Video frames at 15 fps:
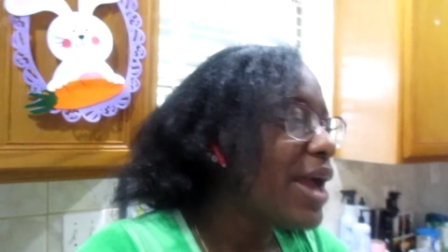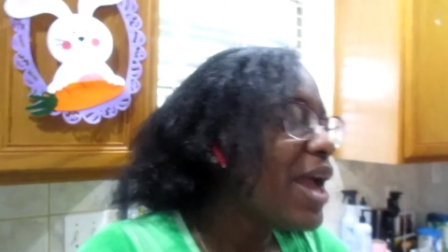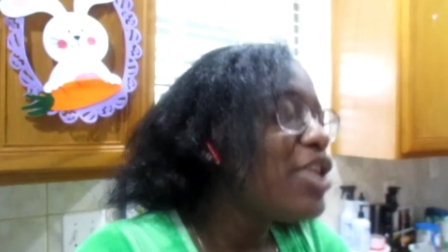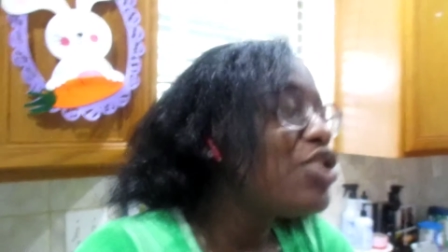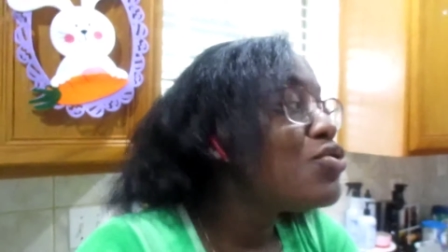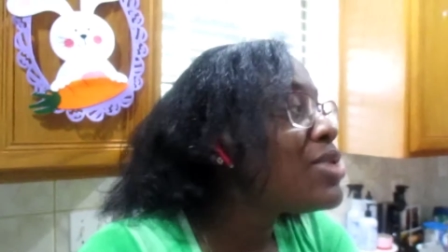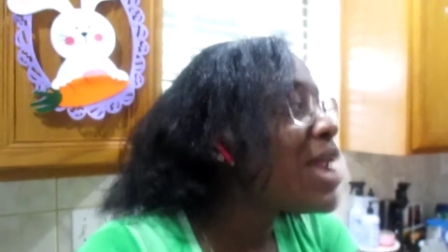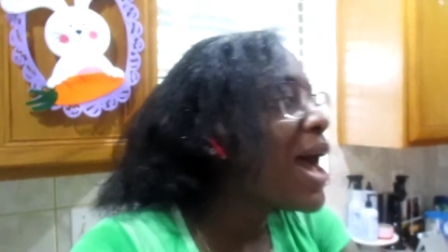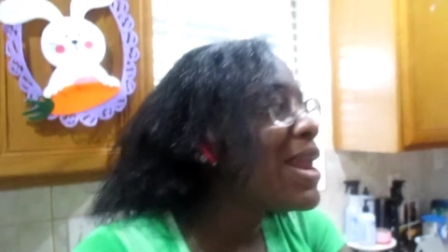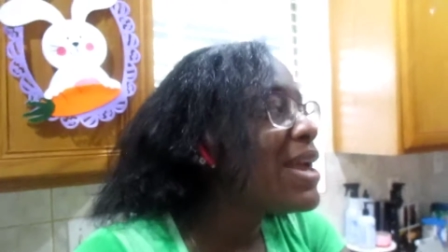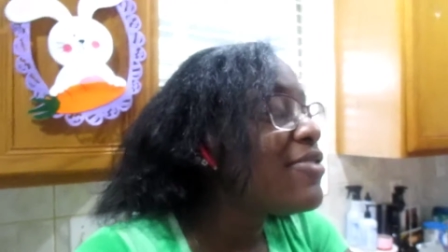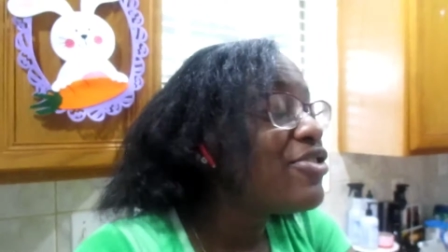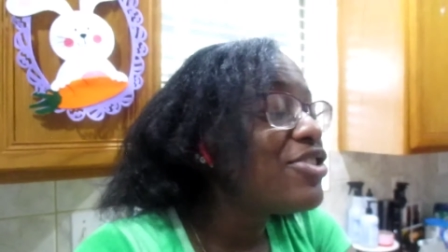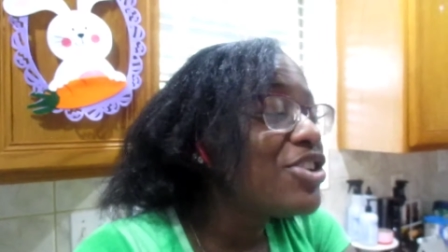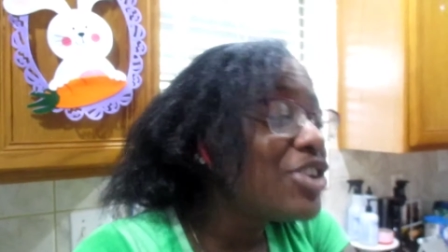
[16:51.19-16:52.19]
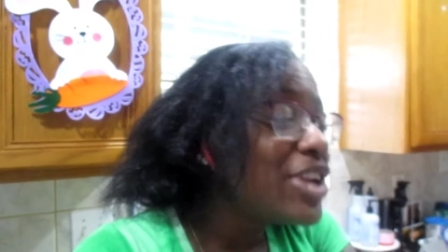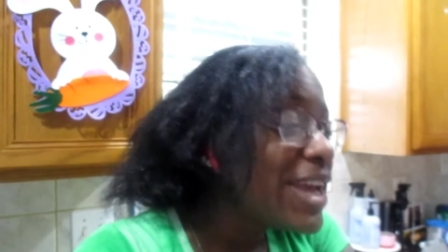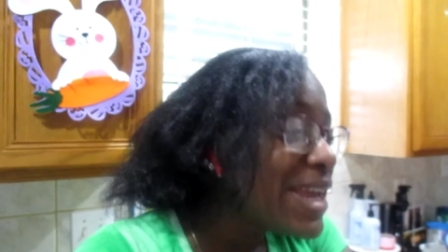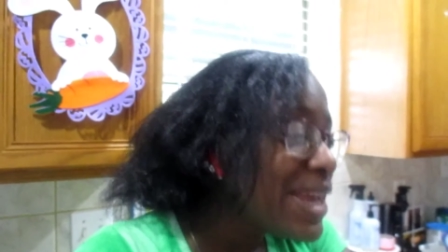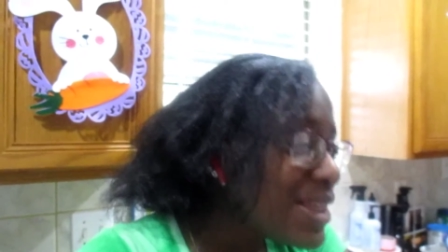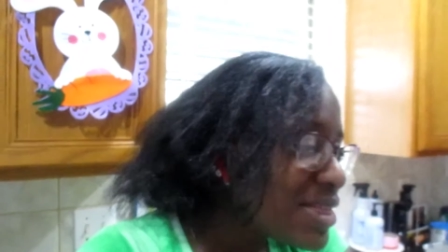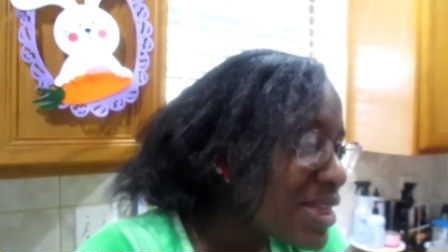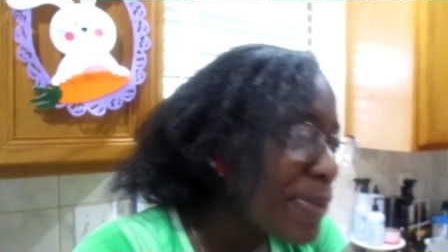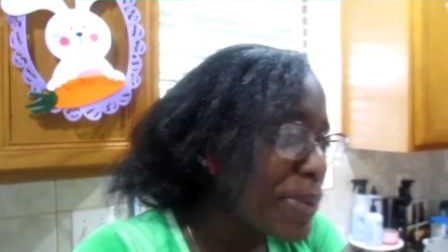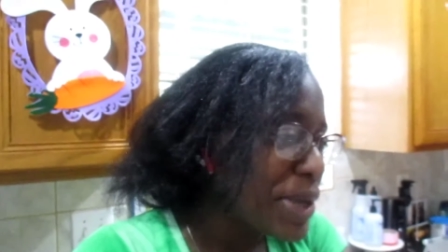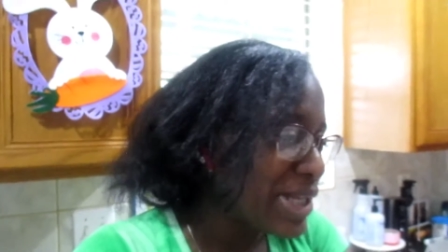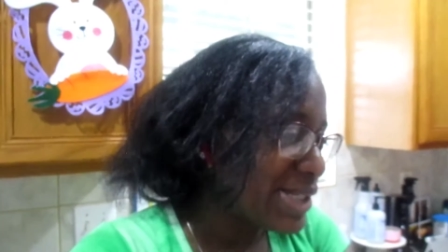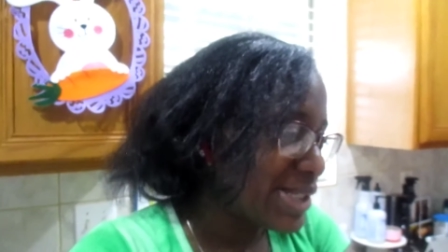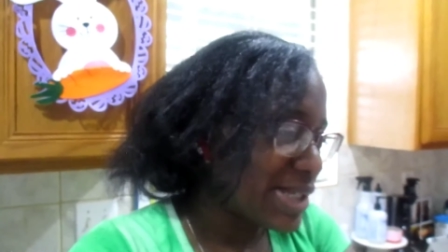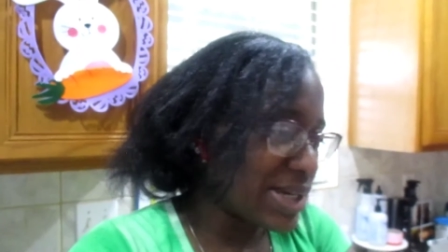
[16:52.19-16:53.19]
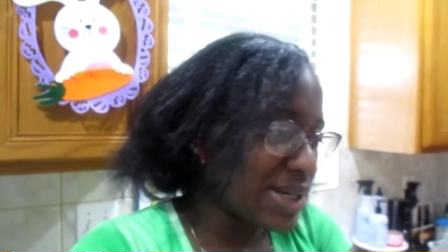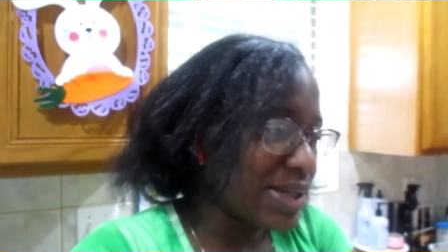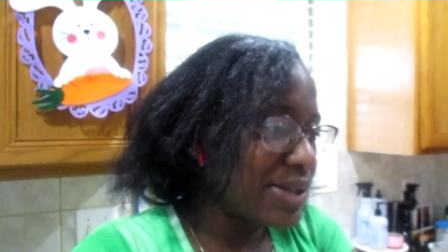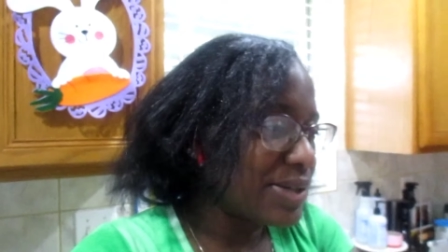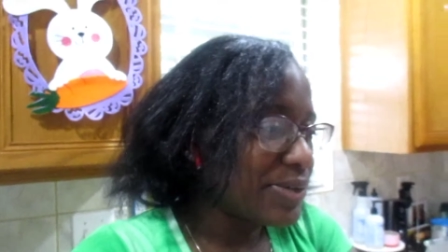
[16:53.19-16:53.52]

You're not even going to eat the pizza.